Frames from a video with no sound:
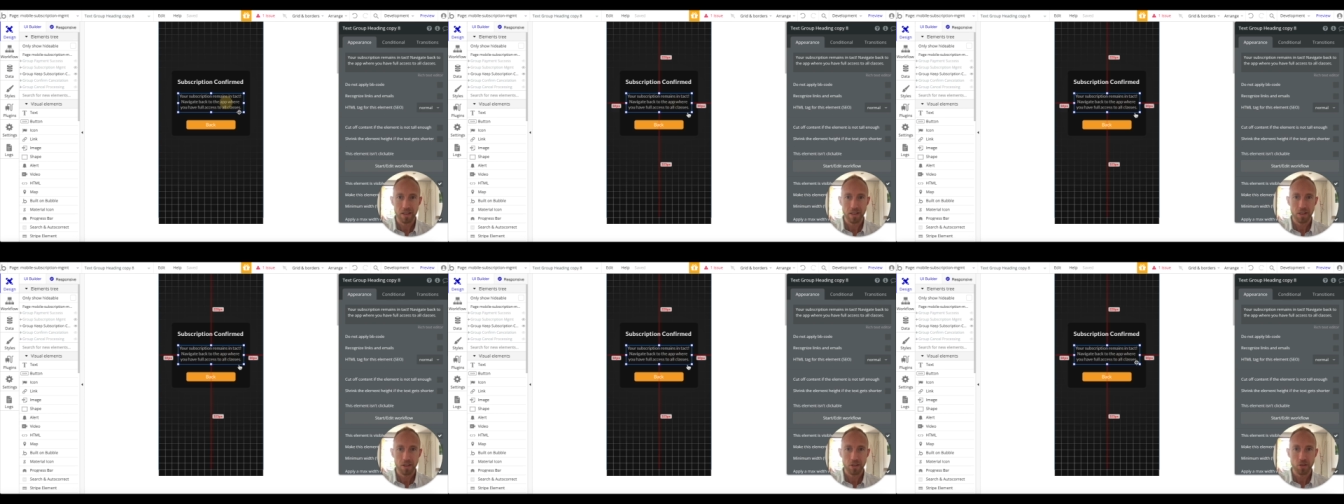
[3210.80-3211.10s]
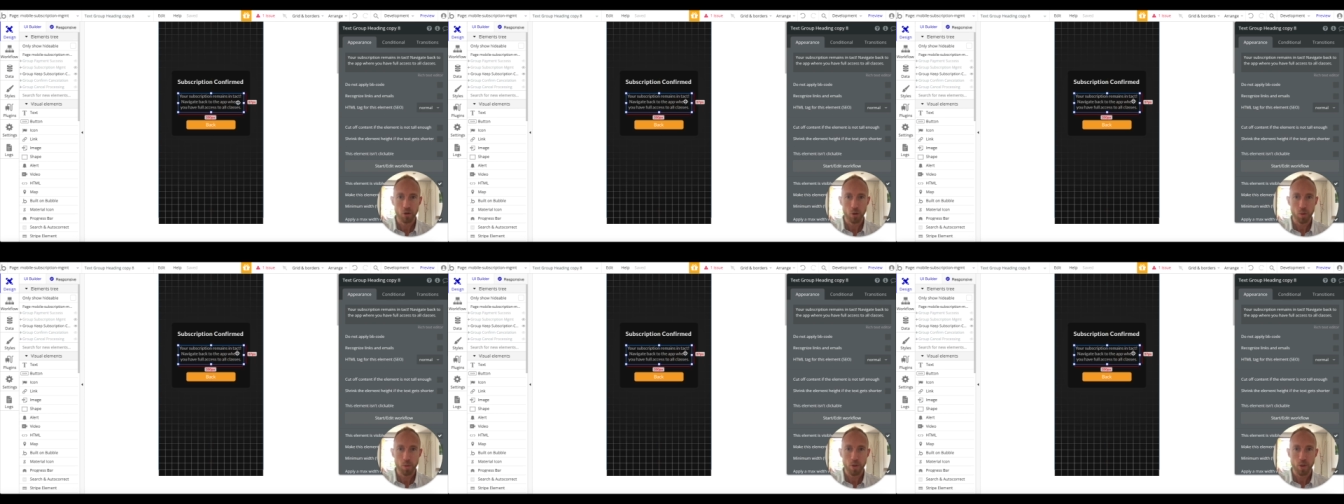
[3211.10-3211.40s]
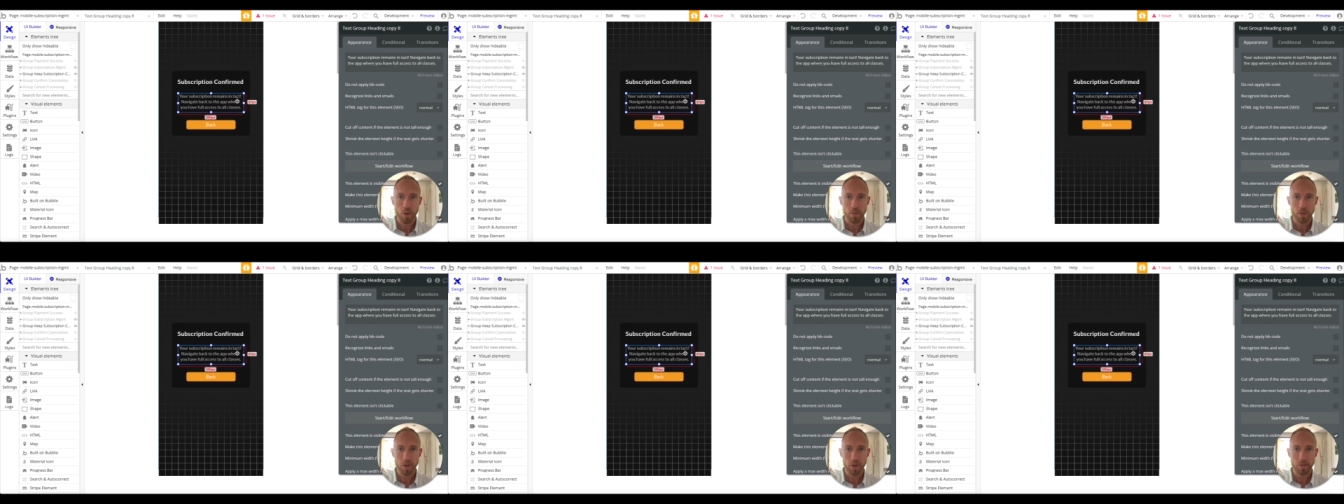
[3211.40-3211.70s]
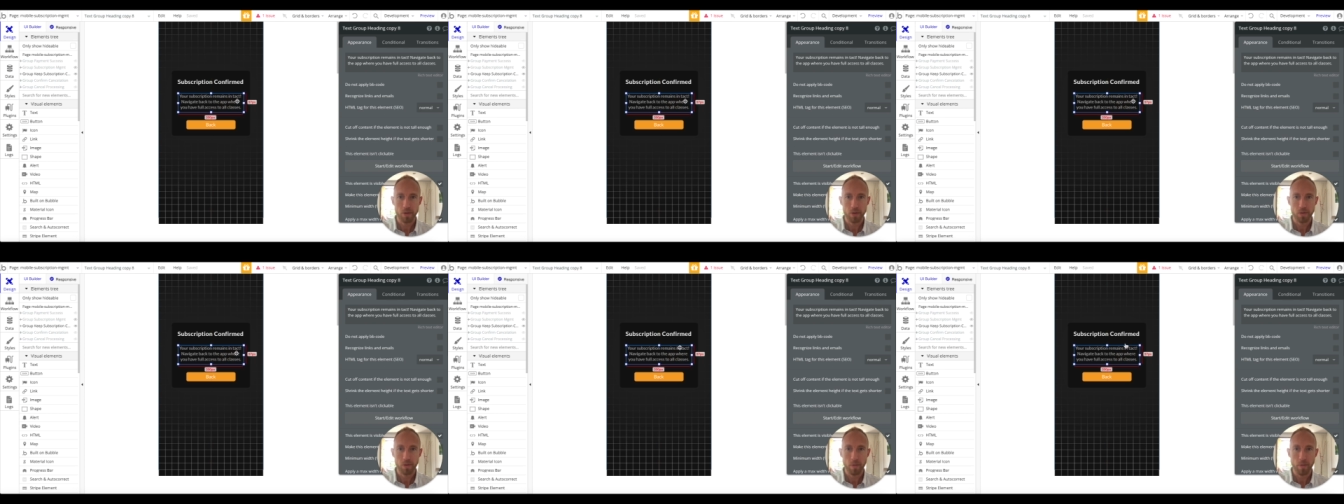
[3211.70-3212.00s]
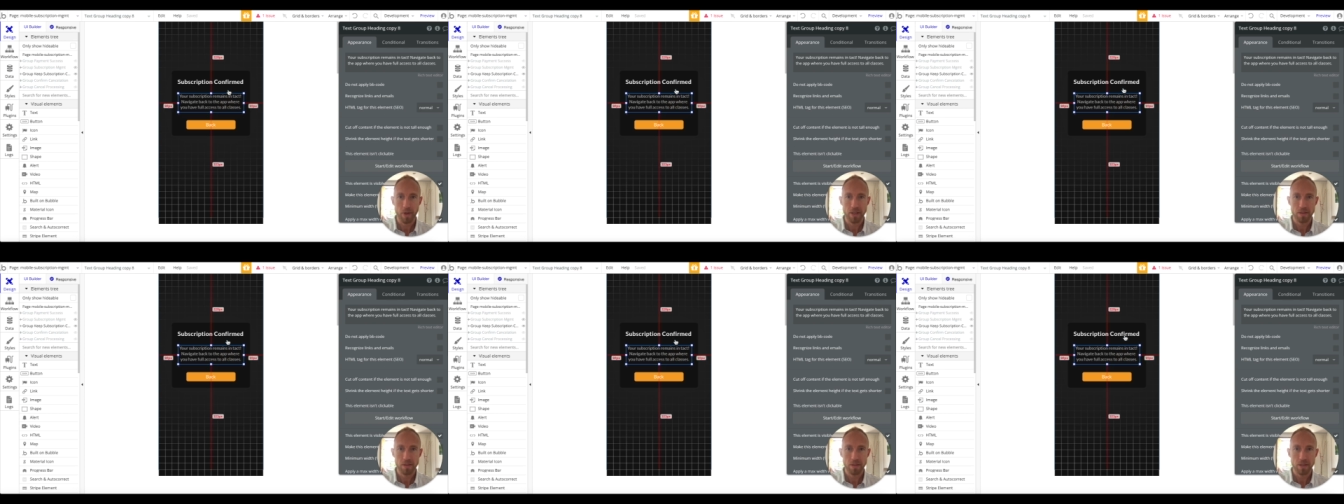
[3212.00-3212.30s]
your prescription
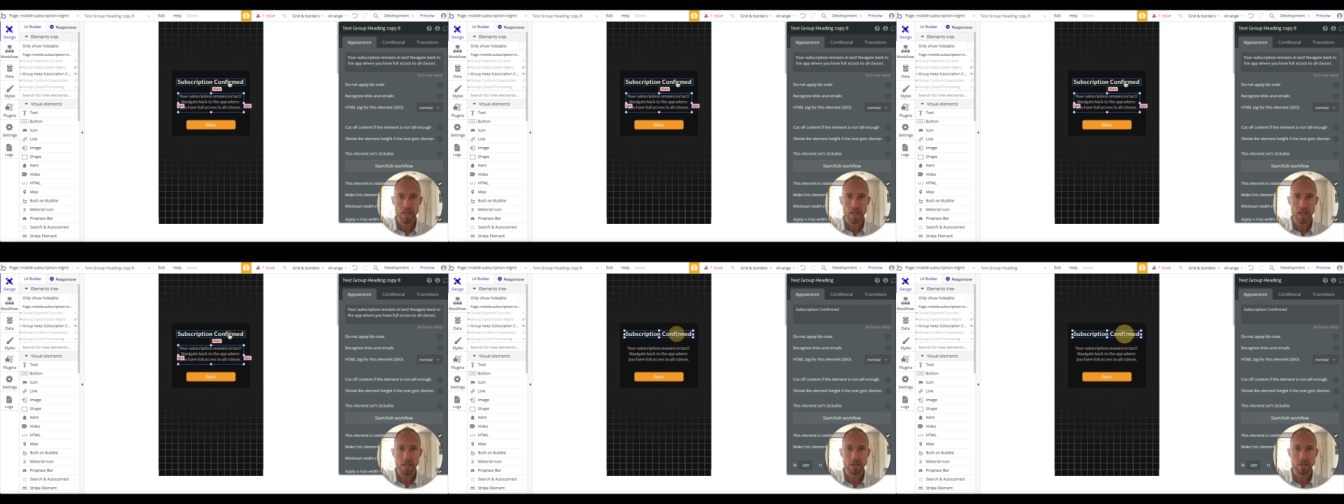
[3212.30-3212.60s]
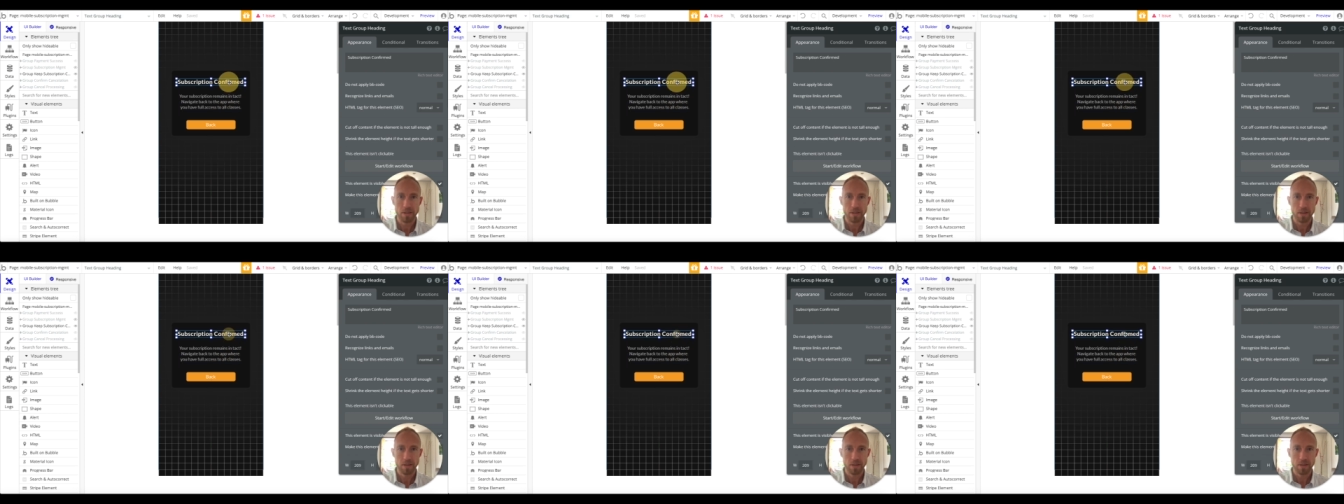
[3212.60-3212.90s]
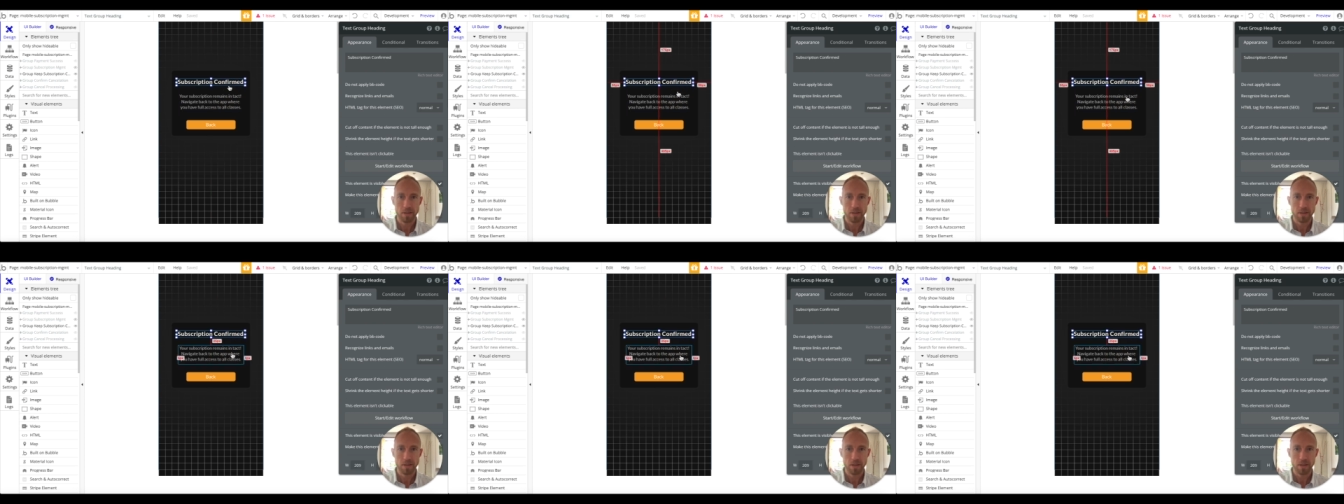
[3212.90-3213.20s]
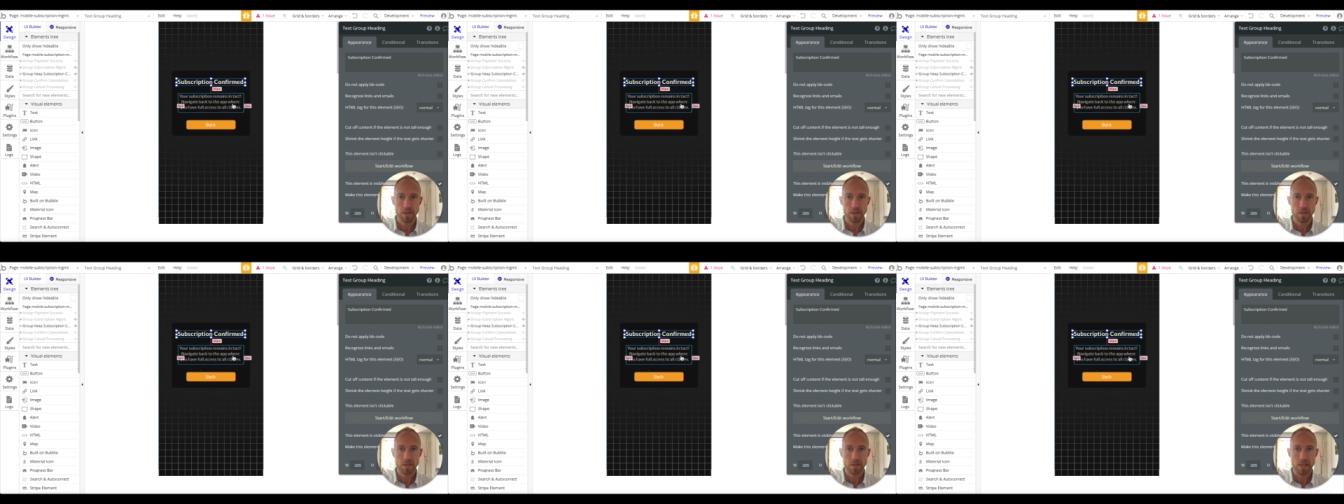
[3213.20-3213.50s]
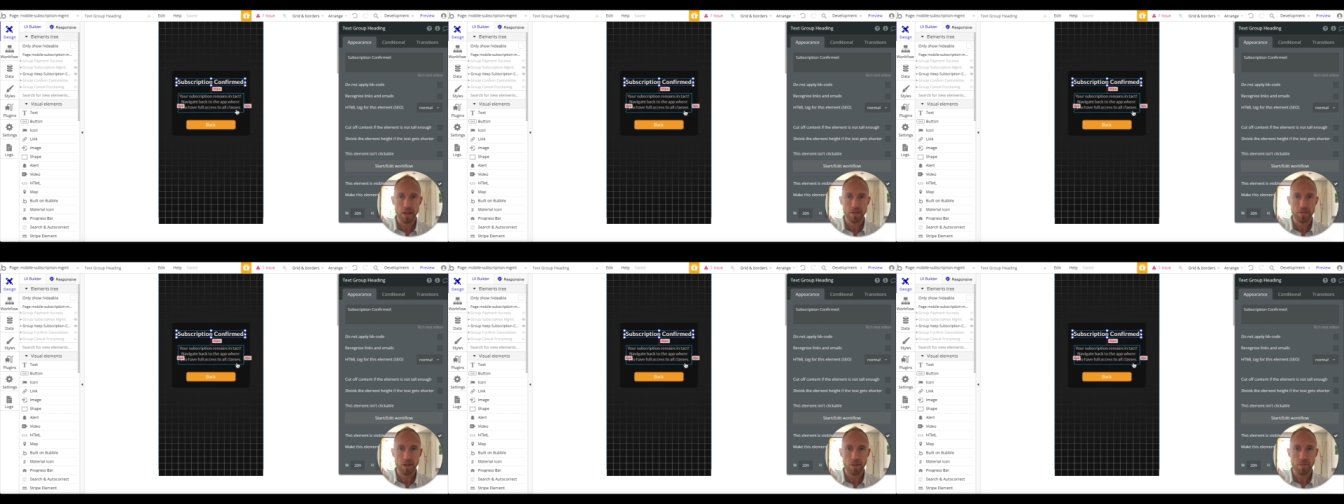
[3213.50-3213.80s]
remains intact.
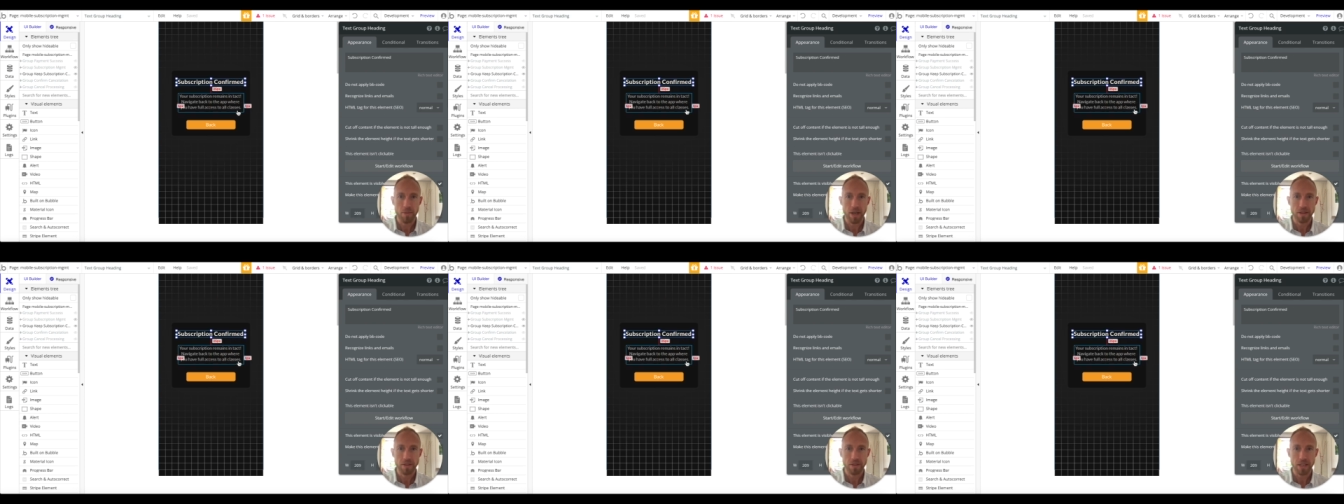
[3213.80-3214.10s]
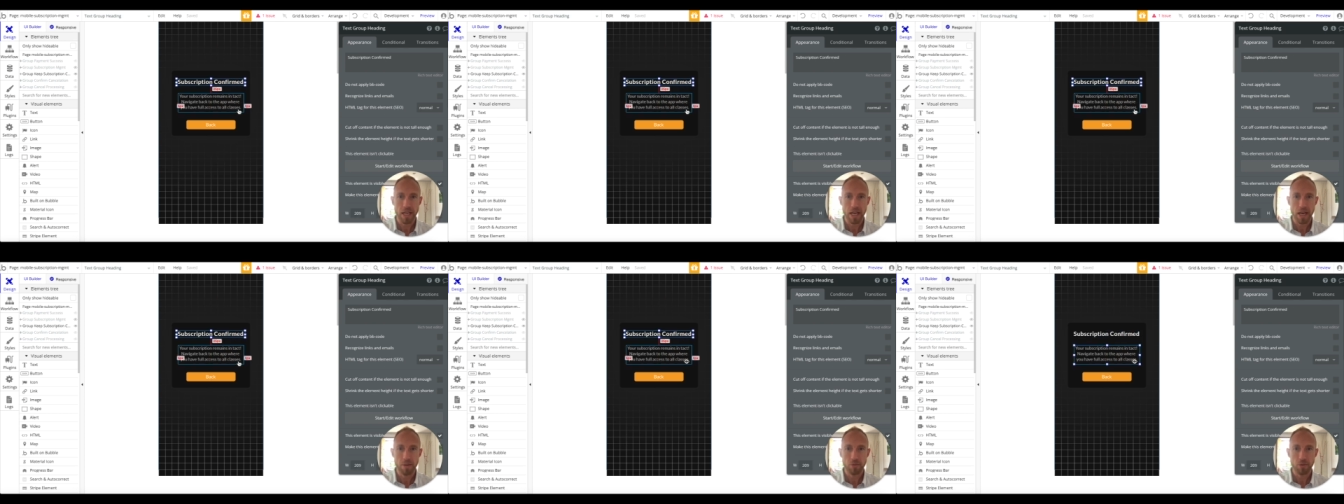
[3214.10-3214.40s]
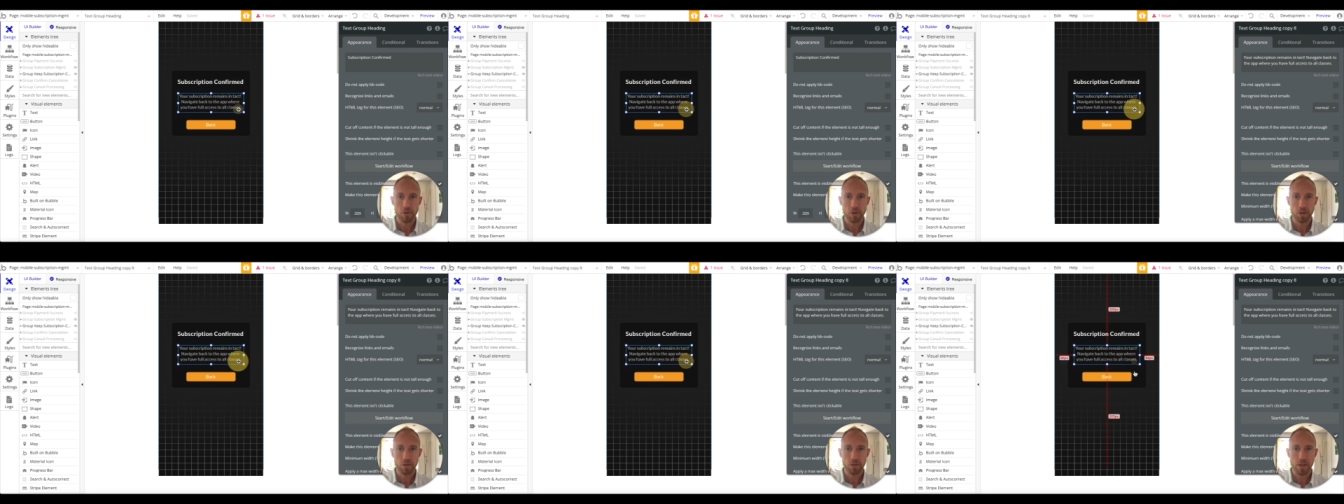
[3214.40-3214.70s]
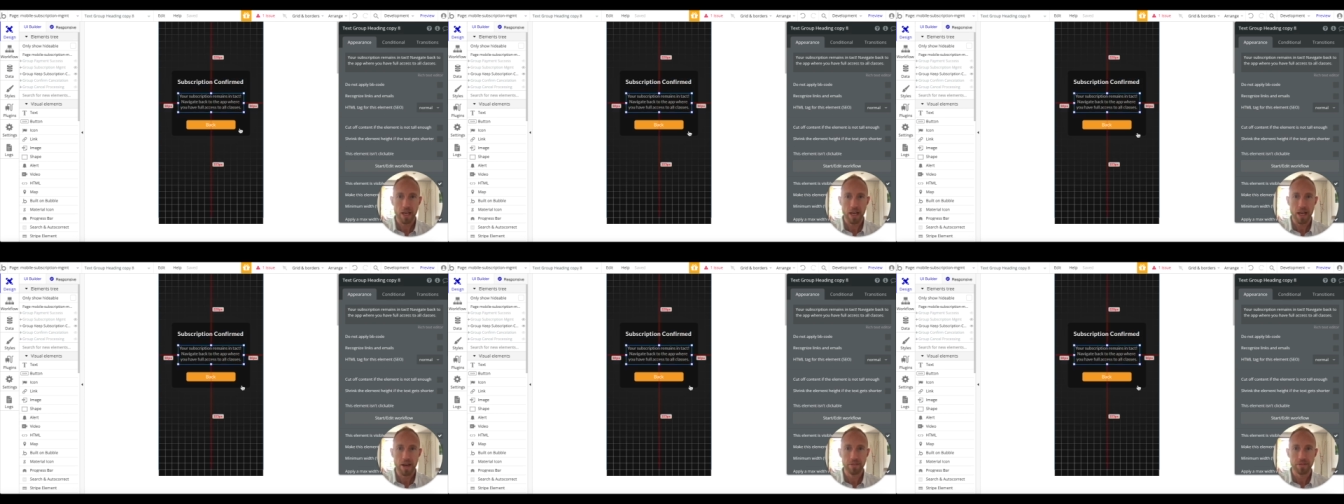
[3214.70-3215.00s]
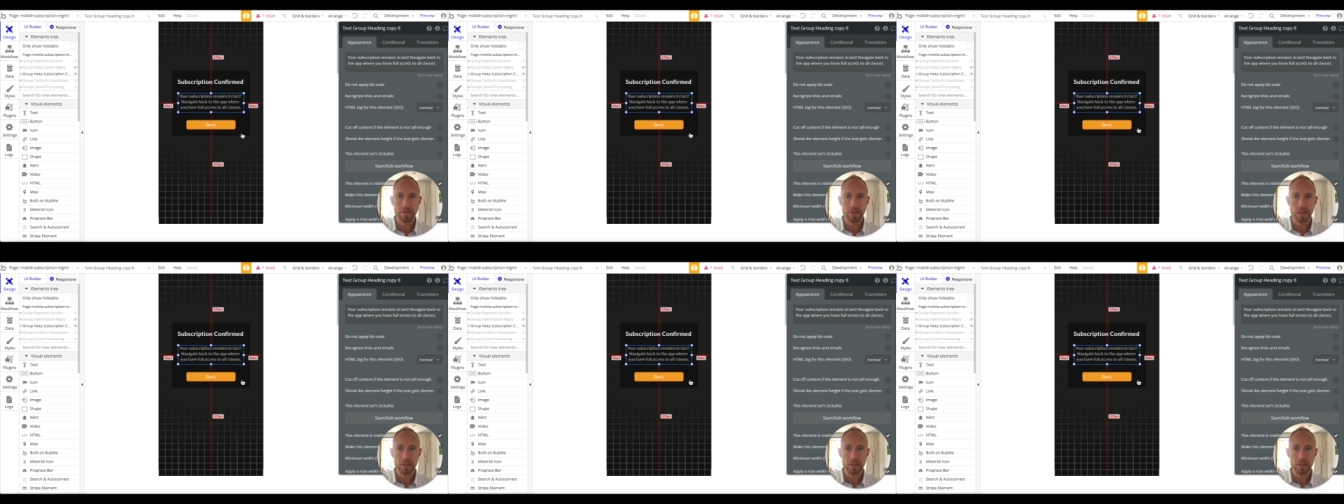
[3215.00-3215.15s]
Navigate back to the app where you'll have,